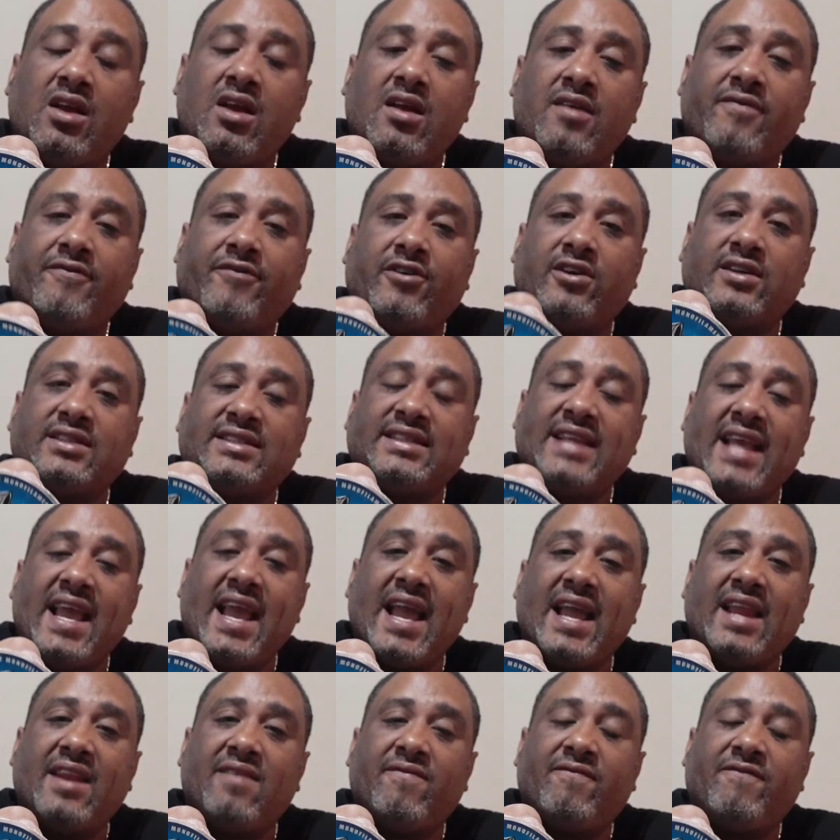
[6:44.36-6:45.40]
for
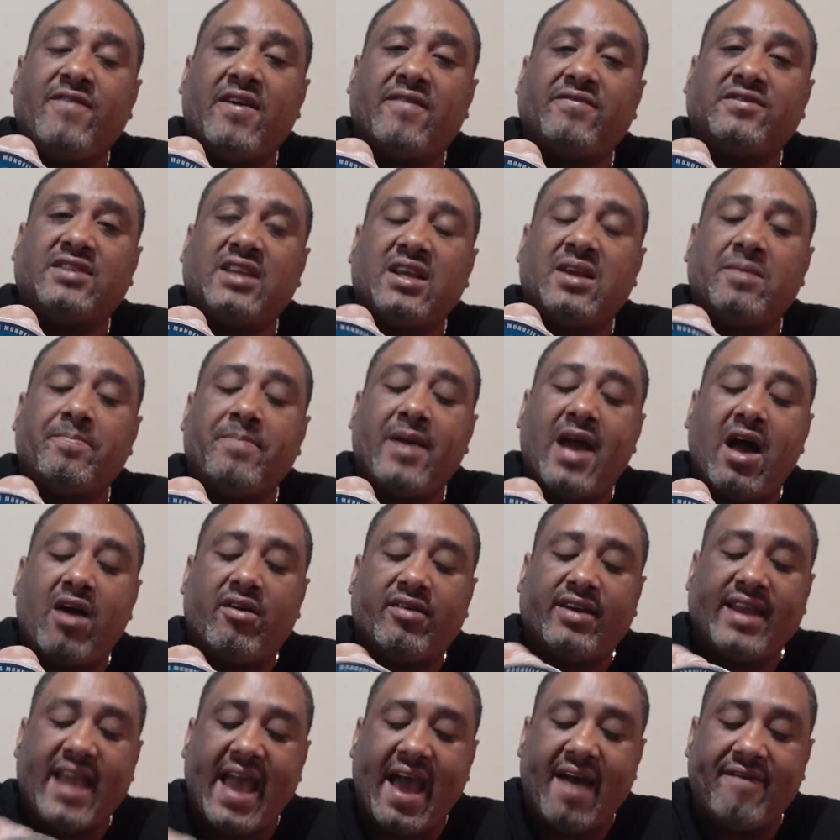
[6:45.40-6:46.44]
10 and
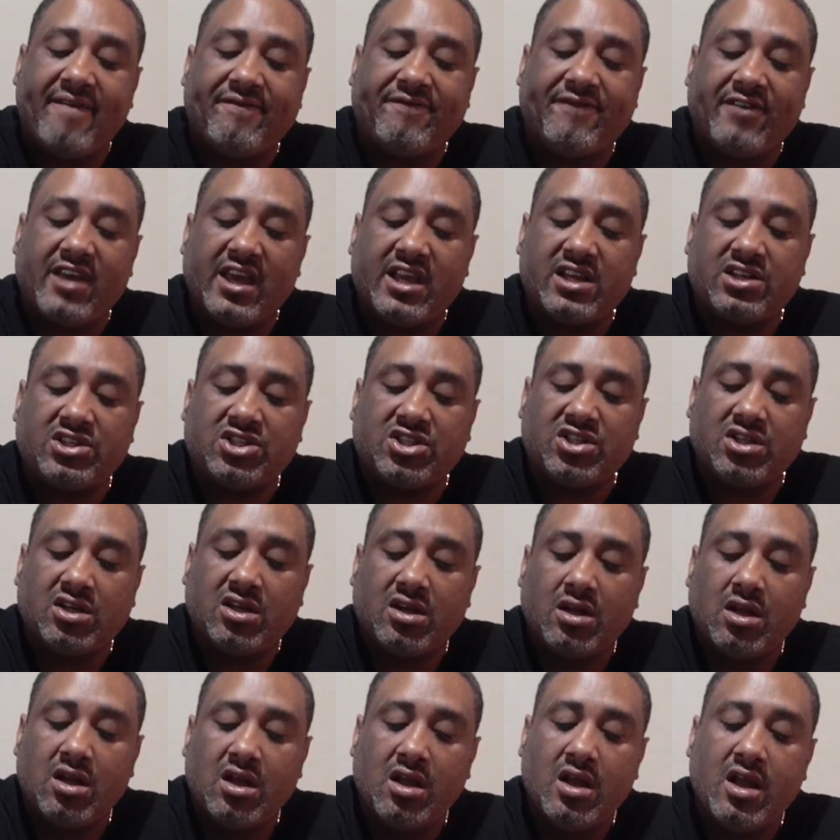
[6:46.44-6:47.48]
15-pound catfish,
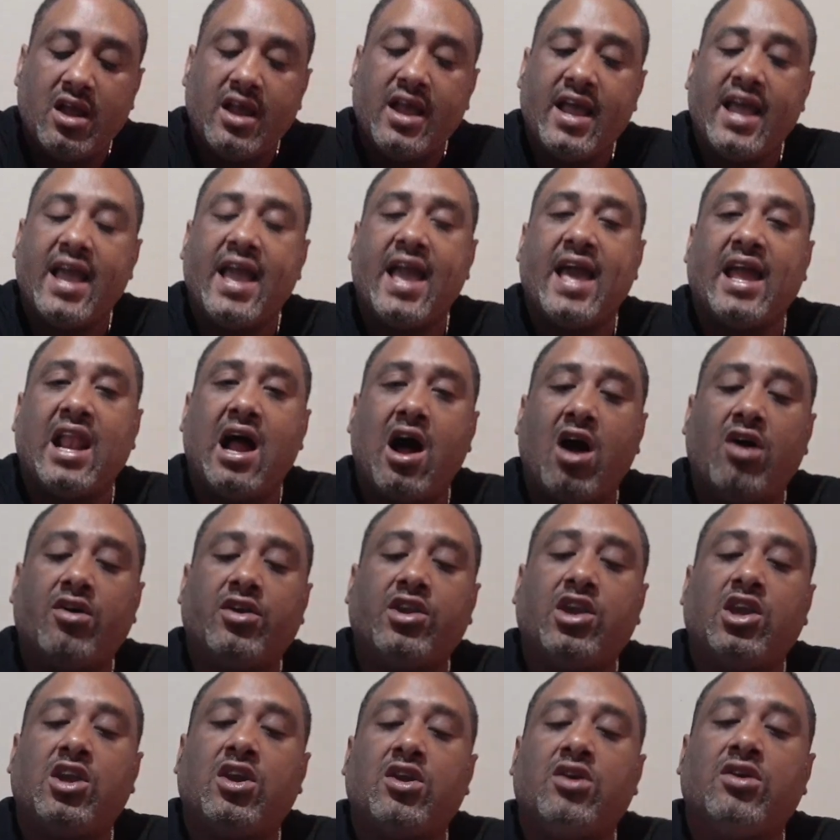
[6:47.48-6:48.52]
and I'll
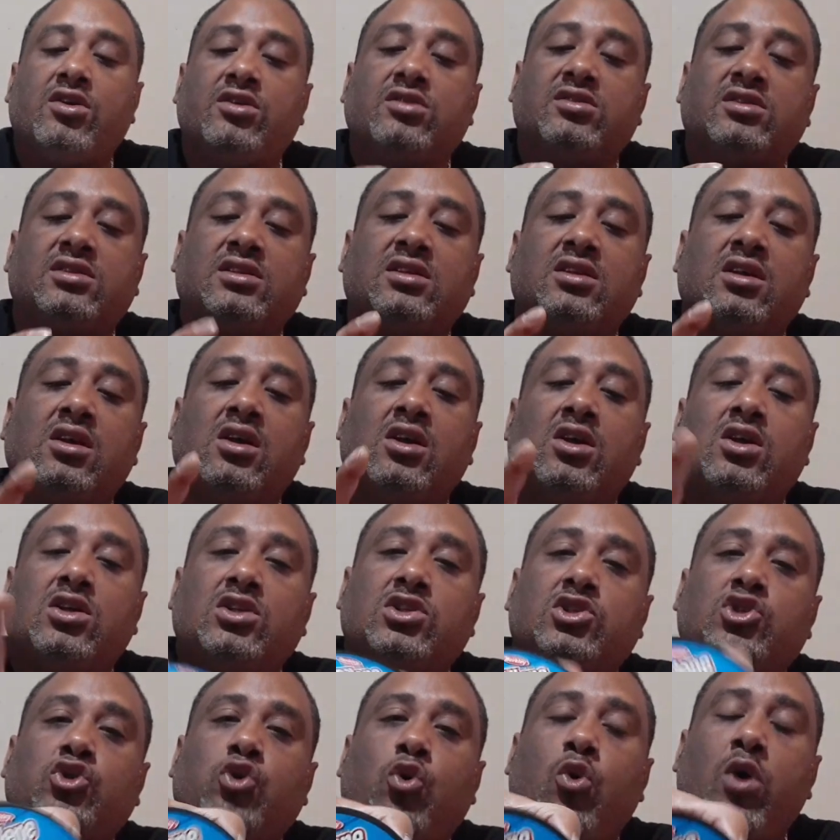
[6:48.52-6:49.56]
use
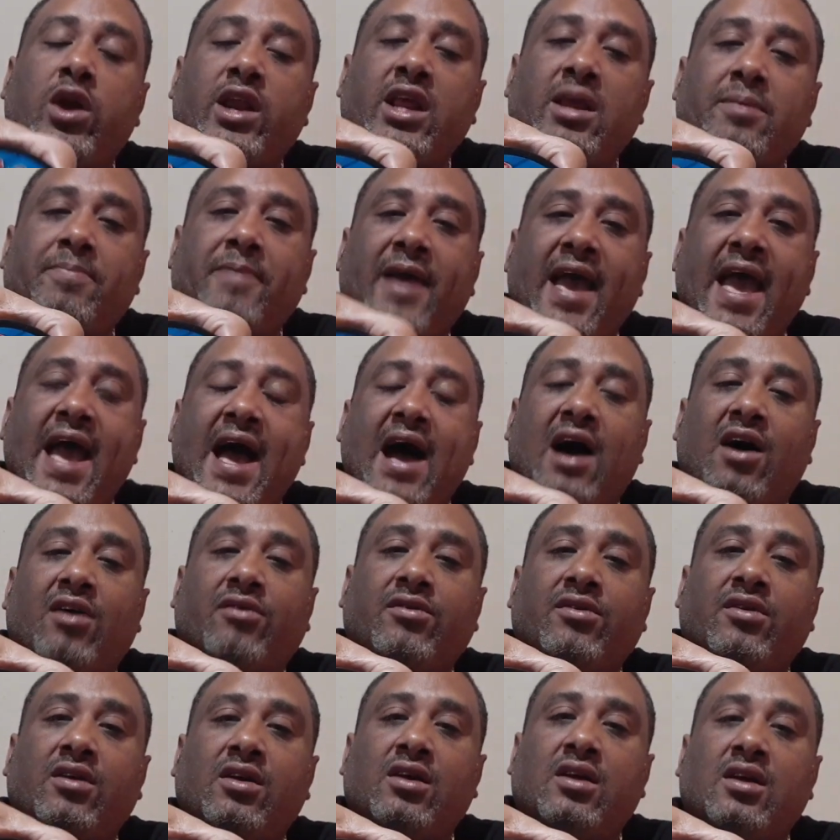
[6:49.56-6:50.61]

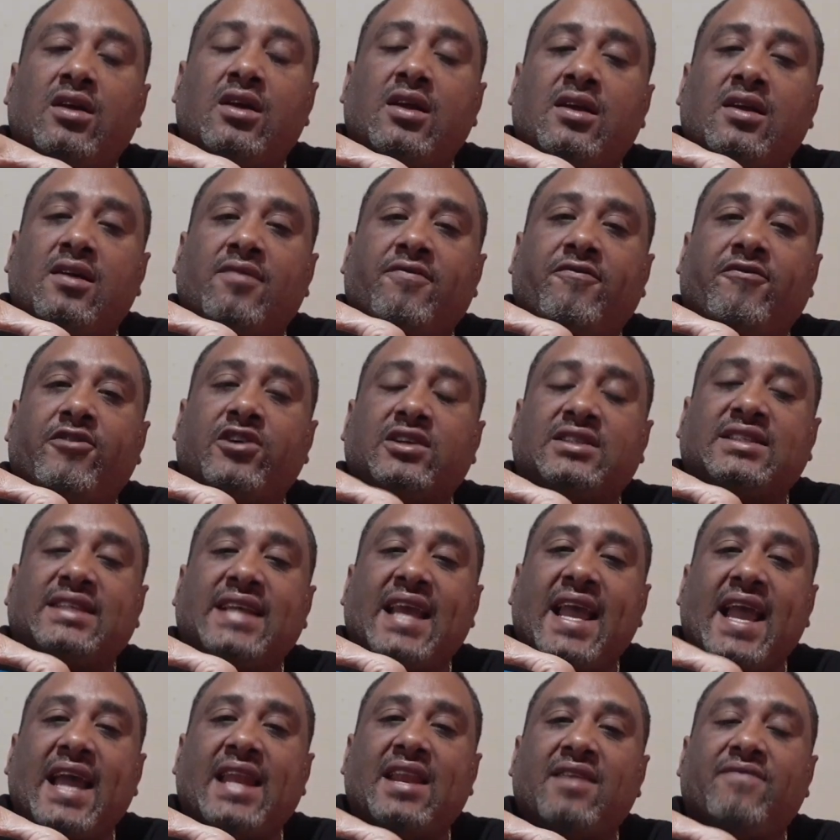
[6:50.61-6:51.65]
20-pound for
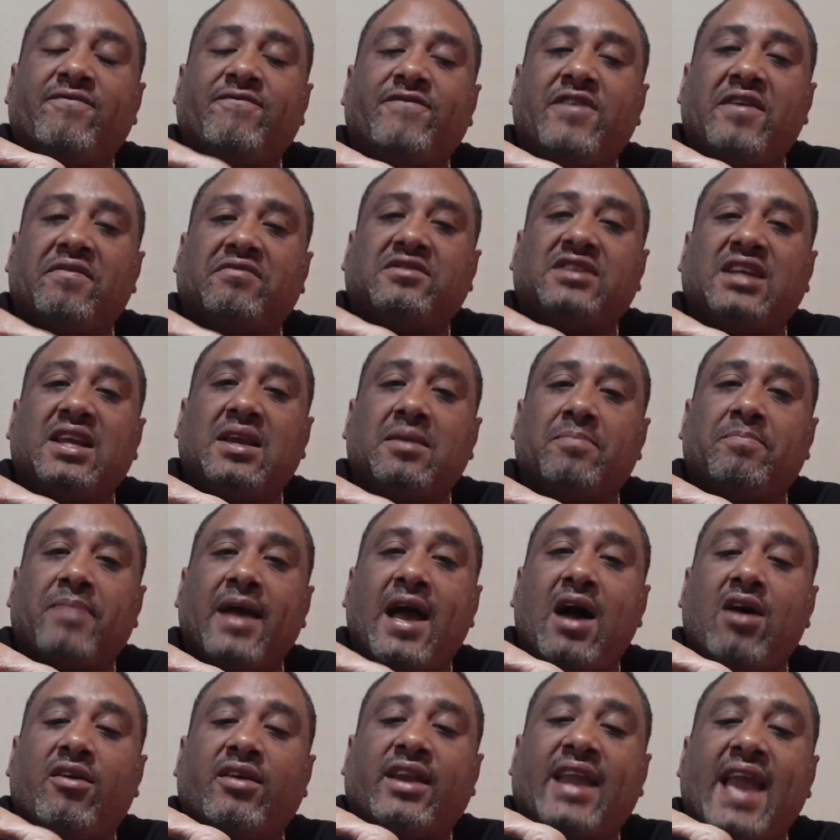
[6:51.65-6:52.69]
10 and
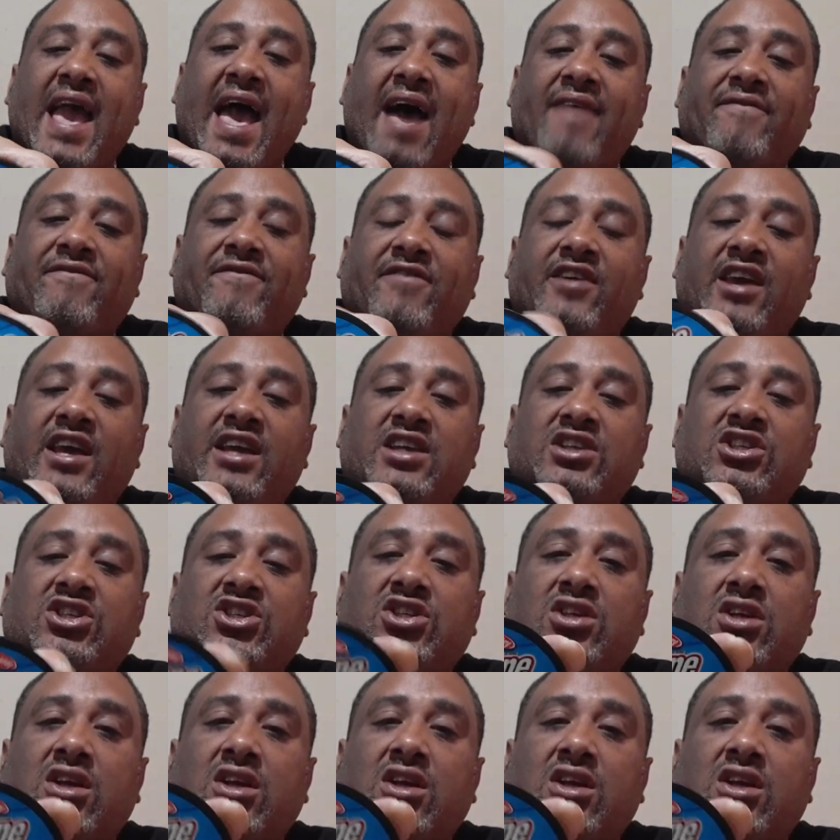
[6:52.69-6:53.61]
15-pound catfish